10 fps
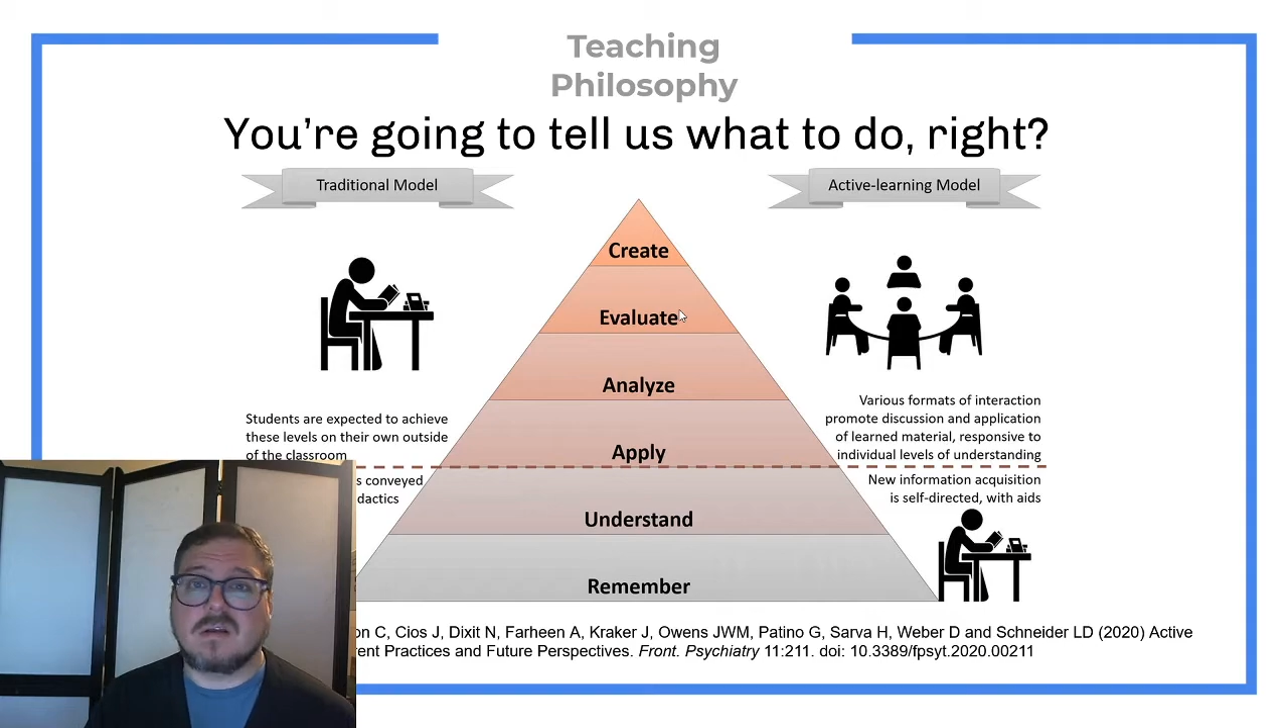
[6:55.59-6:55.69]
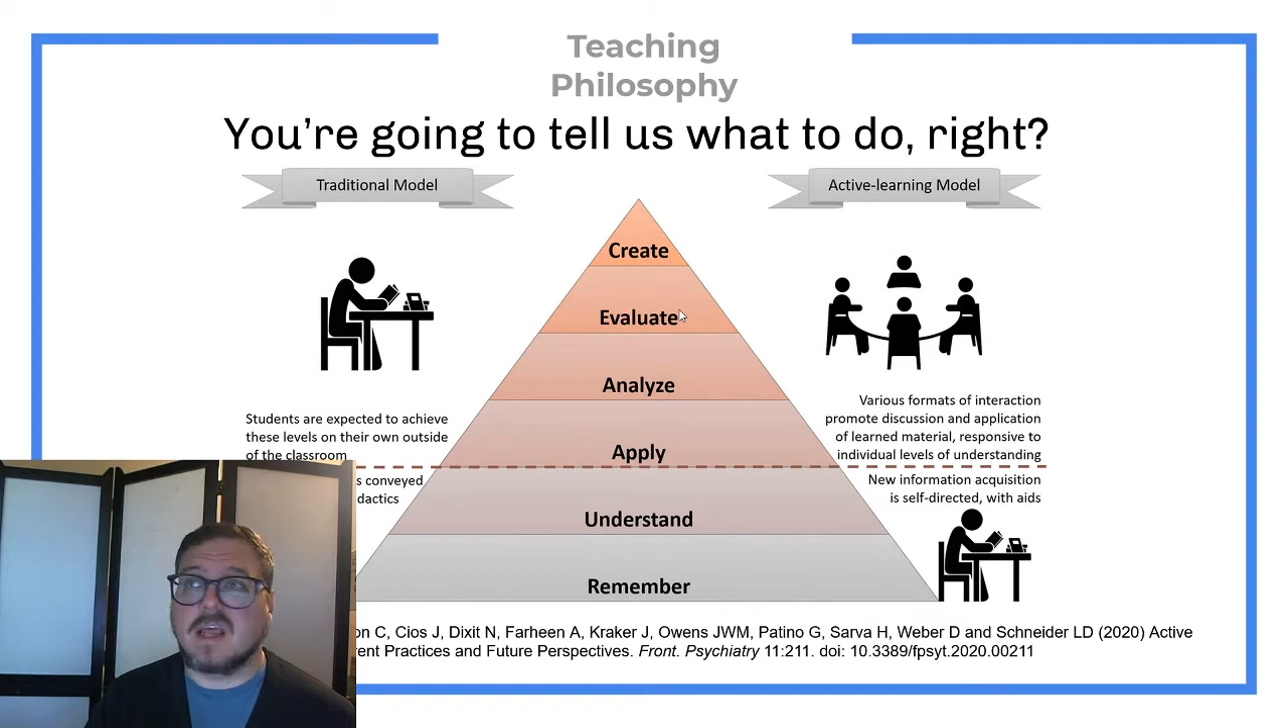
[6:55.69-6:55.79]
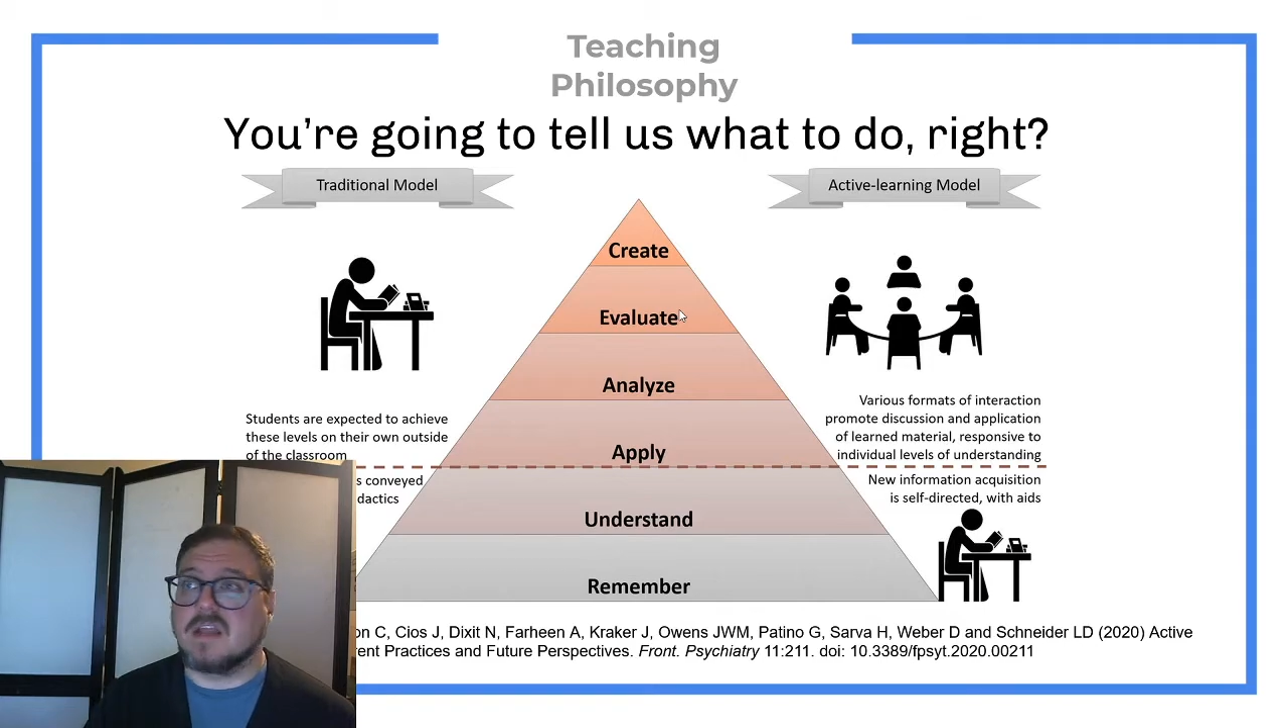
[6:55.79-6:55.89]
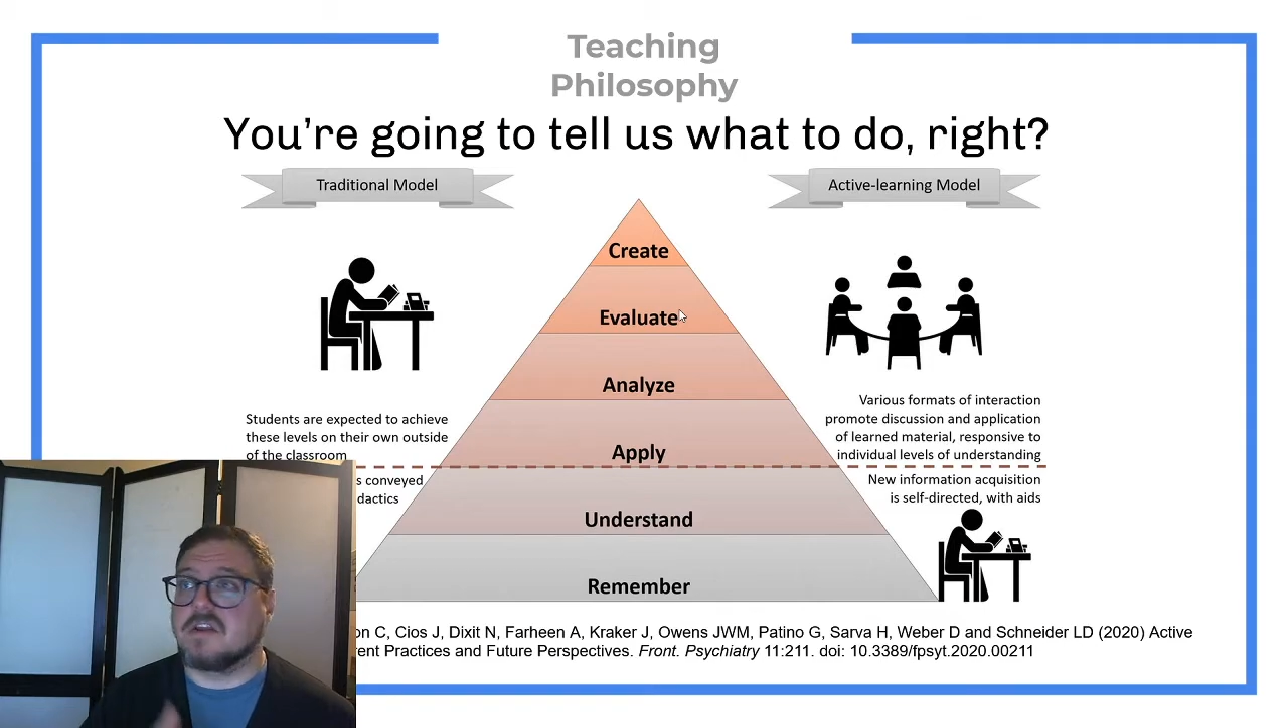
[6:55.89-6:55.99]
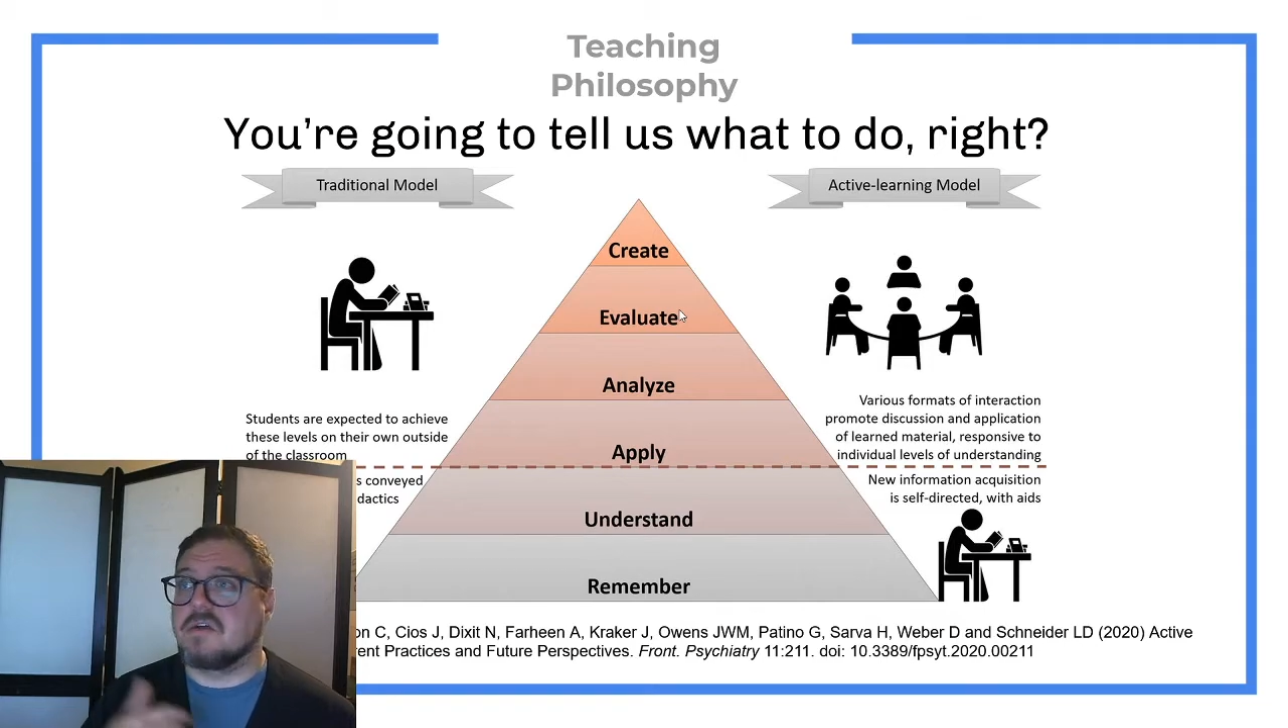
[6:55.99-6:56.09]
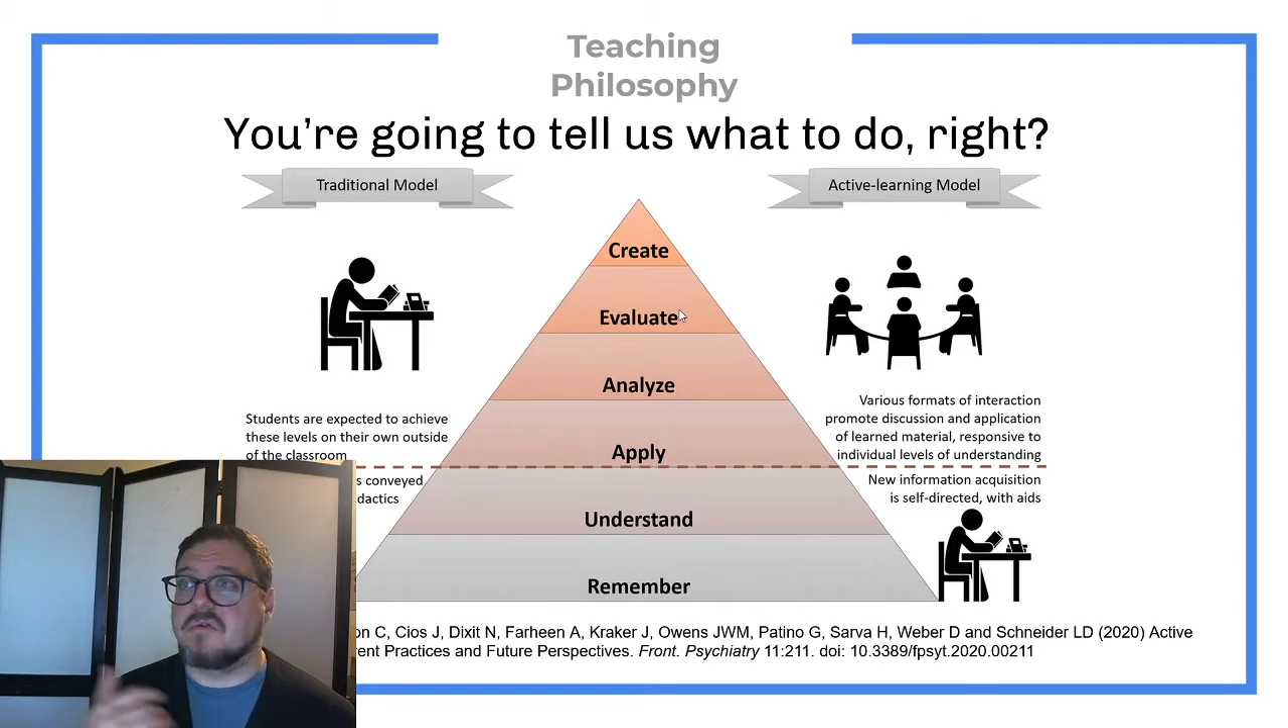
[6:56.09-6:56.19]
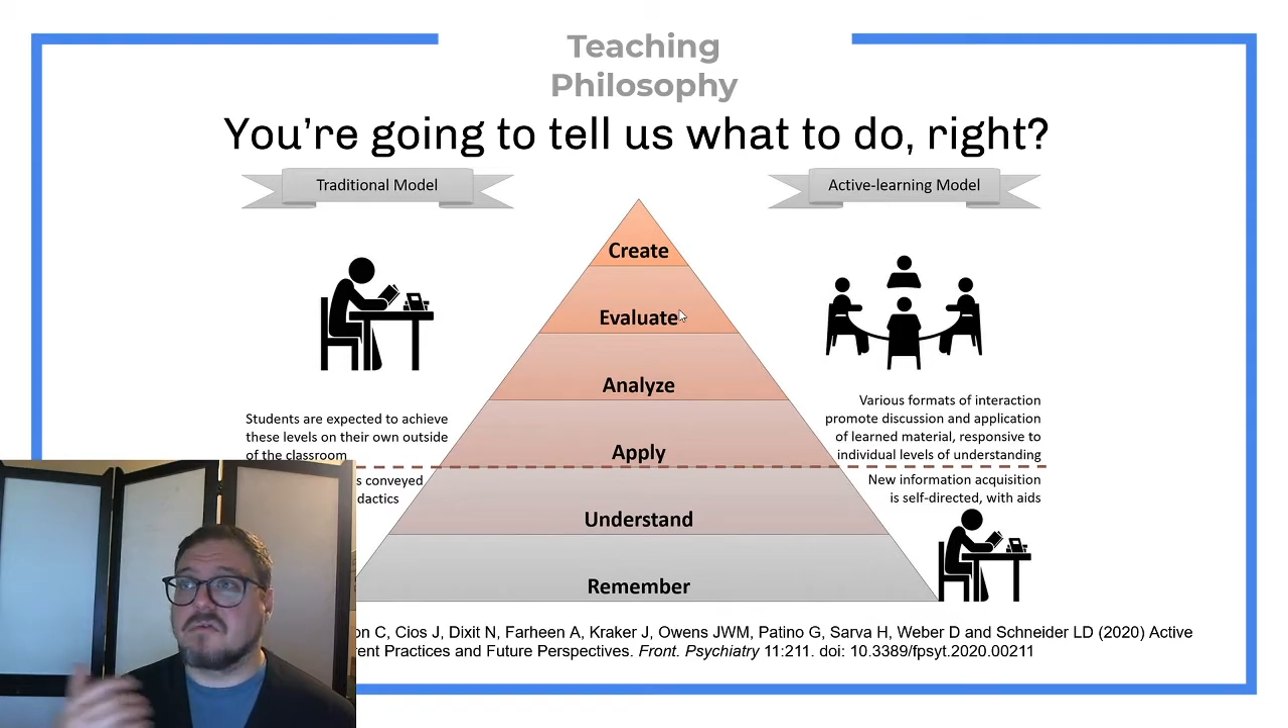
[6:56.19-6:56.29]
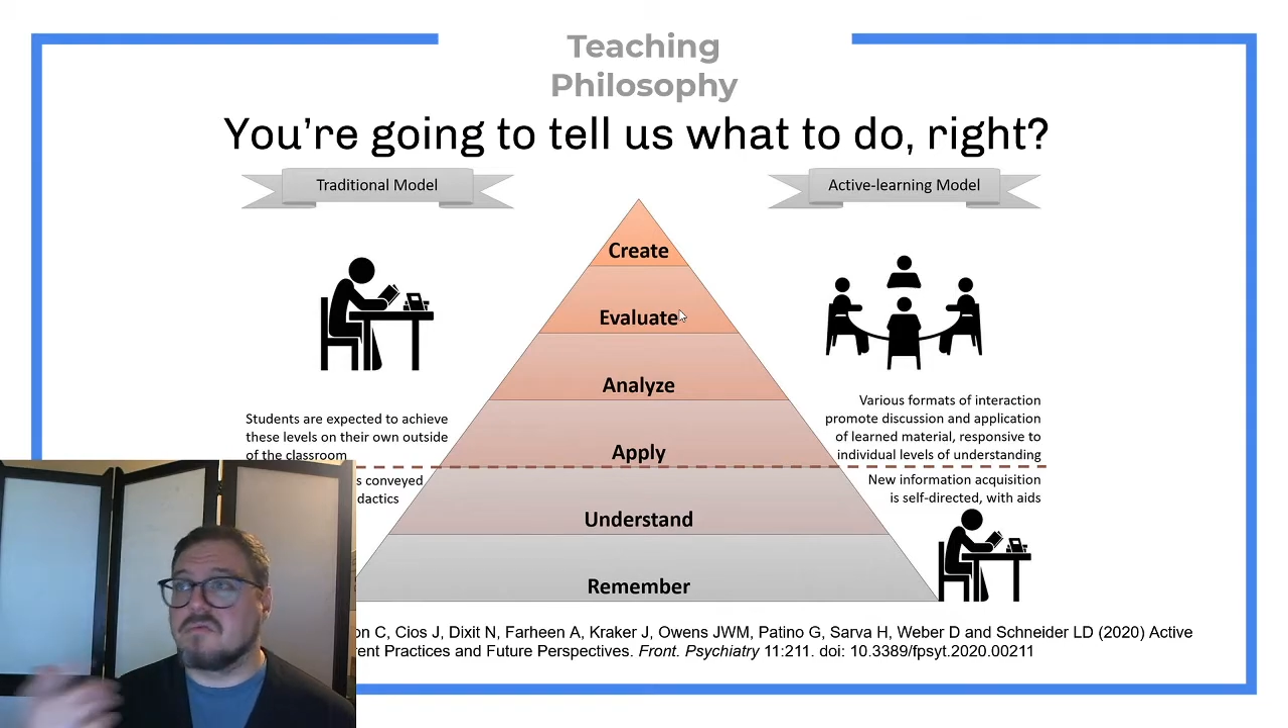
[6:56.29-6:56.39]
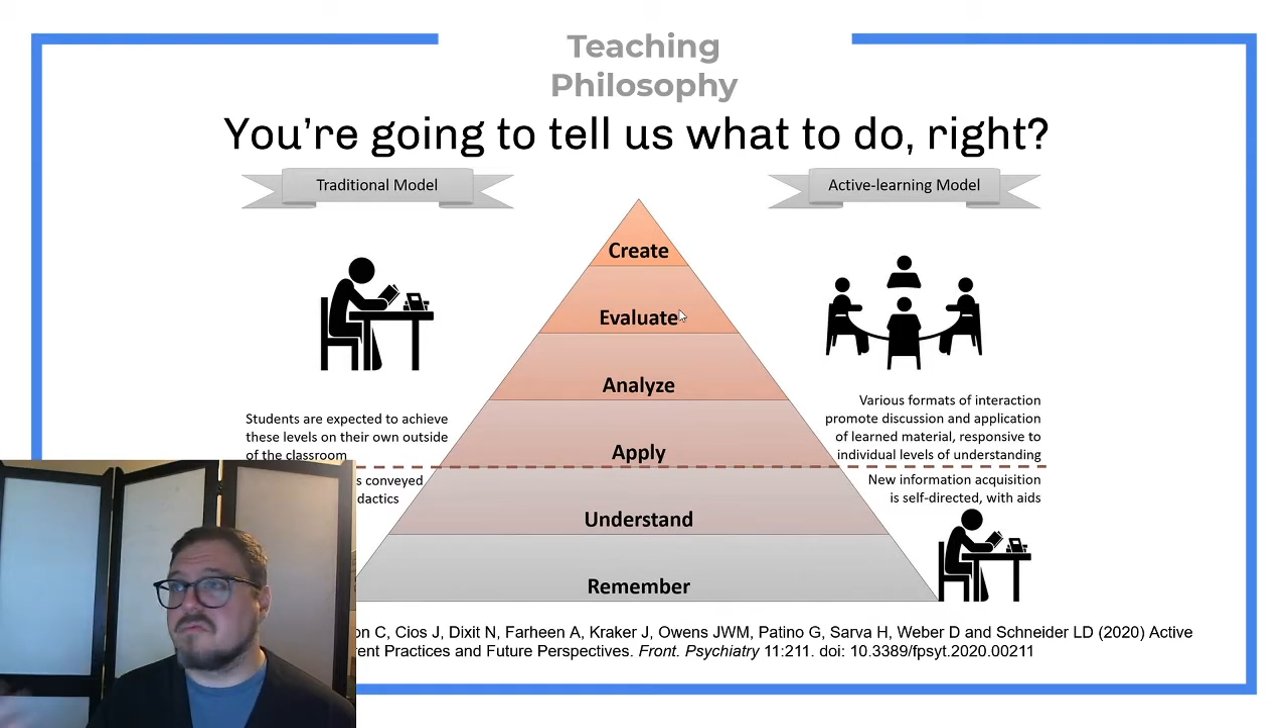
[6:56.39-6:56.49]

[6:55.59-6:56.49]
can you,